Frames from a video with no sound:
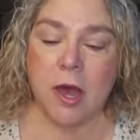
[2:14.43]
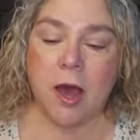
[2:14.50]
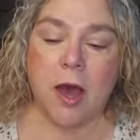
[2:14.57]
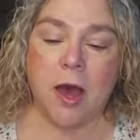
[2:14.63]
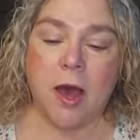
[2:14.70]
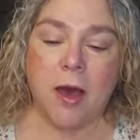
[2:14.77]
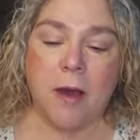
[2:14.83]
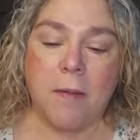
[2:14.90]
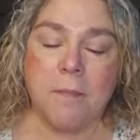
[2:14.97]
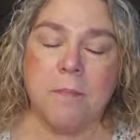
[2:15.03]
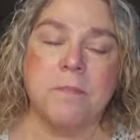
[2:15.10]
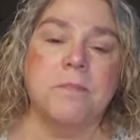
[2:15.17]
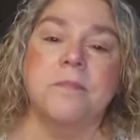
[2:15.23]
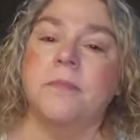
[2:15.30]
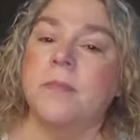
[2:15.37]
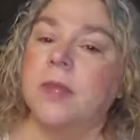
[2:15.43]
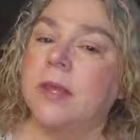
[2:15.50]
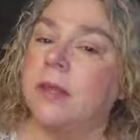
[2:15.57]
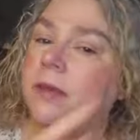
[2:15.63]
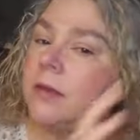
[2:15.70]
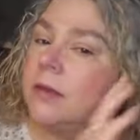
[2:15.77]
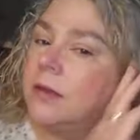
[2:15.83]

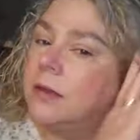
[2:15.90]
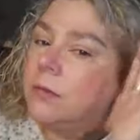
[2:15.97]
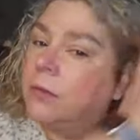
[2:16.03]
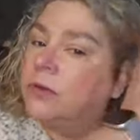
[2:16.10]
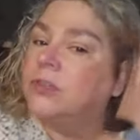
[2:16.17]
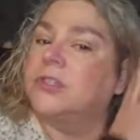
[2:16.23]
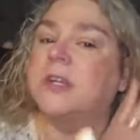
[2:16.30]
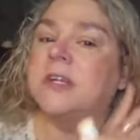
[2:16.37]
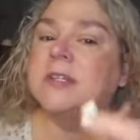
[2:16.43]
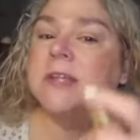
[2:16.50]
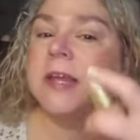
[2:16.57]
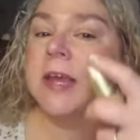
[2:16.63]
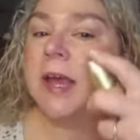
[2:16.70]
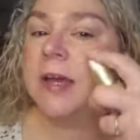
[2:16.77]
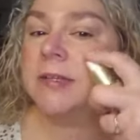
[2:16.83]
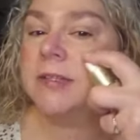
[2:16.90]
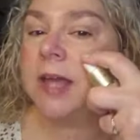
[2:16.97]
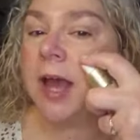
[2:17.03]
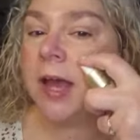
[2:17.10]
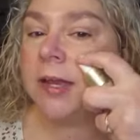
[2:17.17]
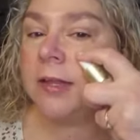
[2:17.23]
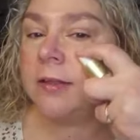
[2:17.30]
We're just going to take a
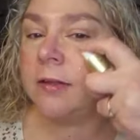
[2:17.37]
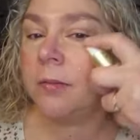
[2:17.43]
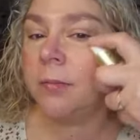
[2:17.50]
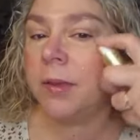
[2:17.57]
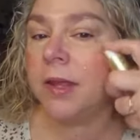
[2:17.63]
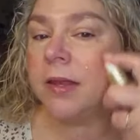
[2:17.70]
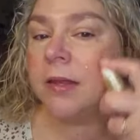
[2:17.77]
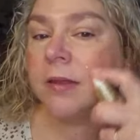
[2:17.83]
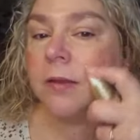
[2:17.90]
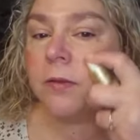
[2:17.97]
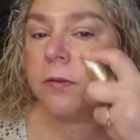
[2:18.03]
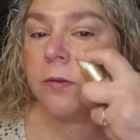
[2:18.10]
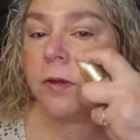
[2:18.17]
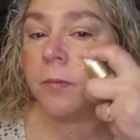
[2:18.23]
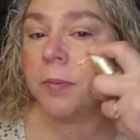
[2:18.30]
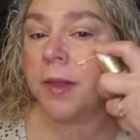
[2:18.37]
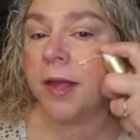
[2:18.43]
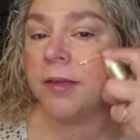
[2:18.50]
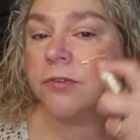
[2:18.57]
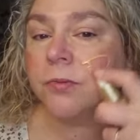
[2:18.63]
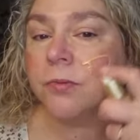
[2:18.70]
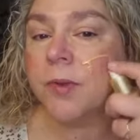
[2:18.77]
tiny little bit. You could
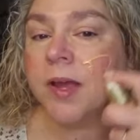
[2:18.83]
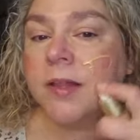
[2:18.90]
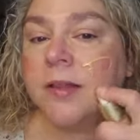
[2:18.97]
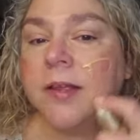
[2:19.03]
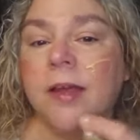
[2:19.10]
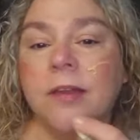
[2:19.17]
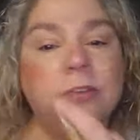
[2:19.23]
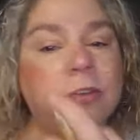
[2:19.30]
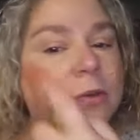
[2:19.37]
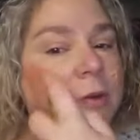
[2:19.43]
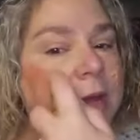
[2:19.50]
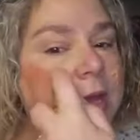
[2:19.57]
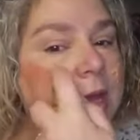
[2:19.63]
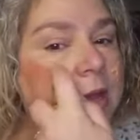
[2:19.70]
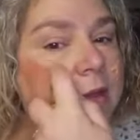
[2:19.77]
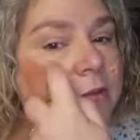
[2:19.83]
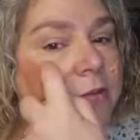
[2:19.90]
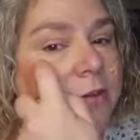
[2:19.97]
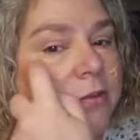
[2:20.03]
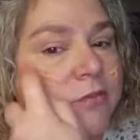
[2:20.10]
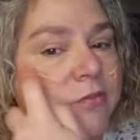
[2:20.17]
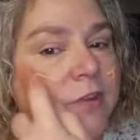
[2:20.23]
apply directly onto your hand,
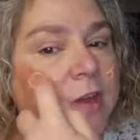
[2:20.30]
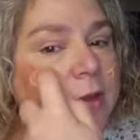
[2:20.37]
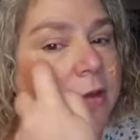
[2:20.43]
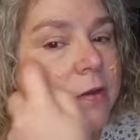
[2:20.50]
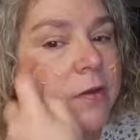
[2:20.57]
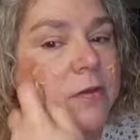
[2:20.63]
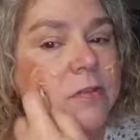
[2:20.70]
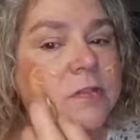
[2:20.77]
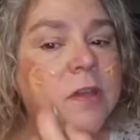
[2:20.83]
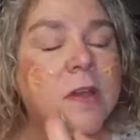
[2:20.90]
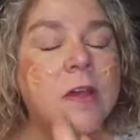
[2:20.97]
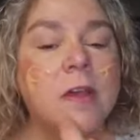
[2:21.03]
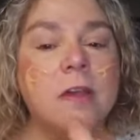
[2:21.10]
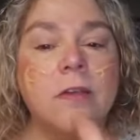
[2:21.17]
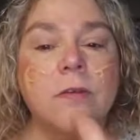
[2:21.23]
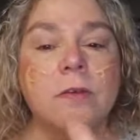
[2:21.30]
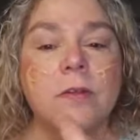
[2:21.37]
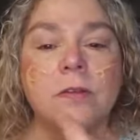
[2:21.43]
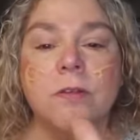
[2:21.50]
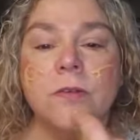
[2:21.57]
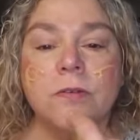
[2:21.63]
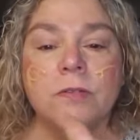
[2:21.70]
to your fingers. You
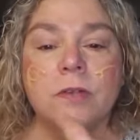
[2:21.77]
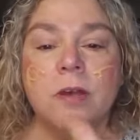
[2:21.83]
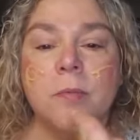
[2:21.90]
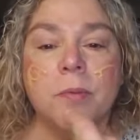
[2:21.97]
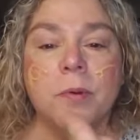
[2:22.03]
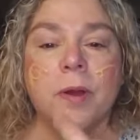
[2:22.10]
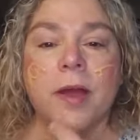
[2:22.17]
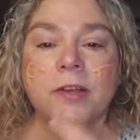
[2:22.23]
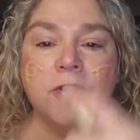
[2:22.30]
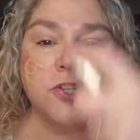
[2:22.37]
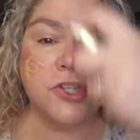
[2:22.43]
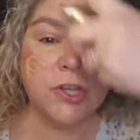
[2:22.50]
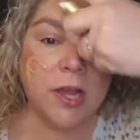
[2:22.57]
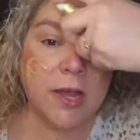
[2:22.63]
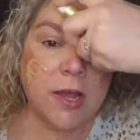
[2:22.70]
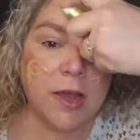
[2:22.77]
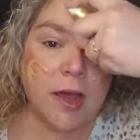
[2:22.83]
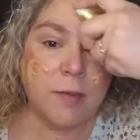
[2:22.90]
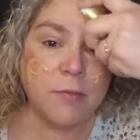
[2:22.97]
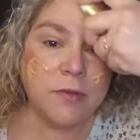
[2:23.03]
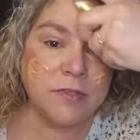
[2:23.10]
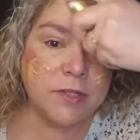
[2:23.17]
can use a brush.
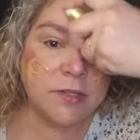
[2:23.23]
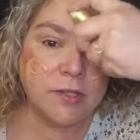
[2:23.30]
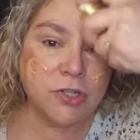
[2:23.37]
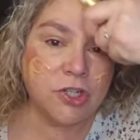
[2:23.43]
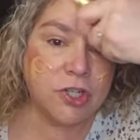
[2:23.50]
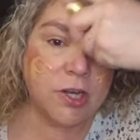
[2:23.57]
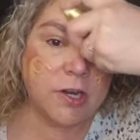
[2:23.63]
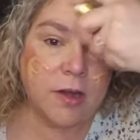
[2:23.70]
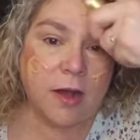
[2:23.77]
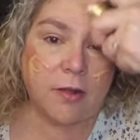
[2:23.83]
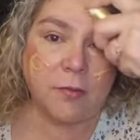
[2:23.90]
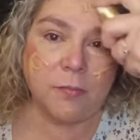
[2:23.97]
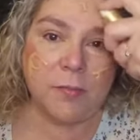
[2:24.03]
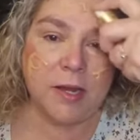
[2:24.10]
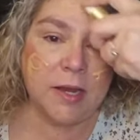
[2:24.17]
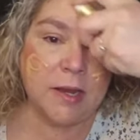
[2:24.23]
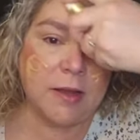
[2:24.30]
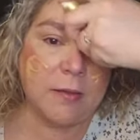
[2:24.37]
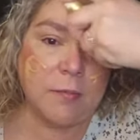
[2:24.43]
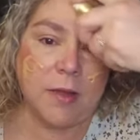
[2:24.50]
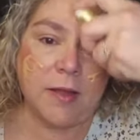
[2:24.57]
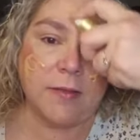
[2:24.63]
I'm using this shade called
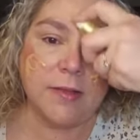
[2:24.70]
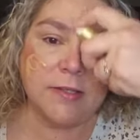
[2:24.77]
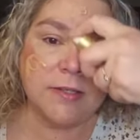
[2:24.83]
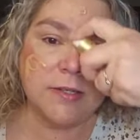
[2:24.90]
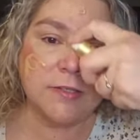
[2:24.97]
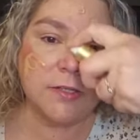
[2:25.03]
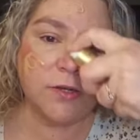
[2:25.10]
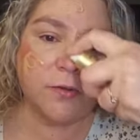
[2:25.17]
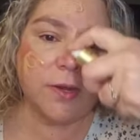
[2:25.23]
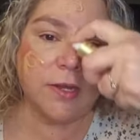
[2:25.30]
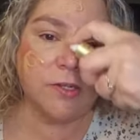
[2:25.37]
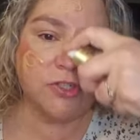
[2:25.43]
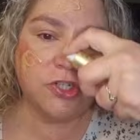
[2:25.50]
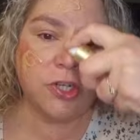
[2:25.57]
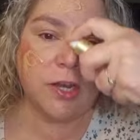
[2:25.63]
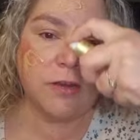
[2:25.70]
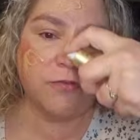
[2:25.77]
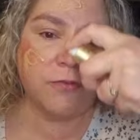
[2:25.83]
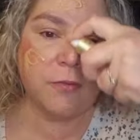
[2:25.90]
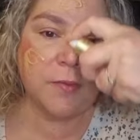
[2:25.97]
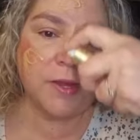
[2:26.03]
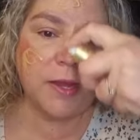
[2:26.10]
Medium, and this is a great
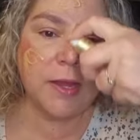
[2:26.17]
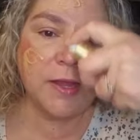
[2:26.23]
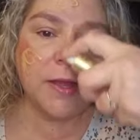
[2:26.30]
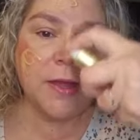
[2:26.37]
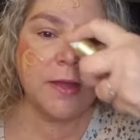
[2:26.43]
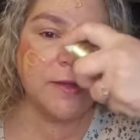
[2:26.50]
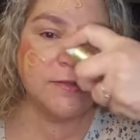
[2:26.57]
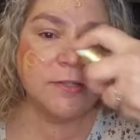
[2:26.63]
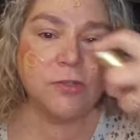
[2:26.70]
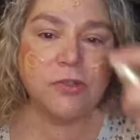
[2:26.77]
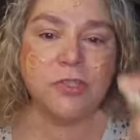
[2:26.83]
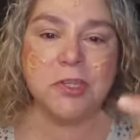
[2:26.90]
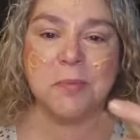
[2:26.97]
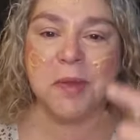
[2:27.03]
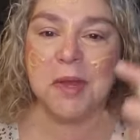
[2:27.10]
shade for me. It's interesting.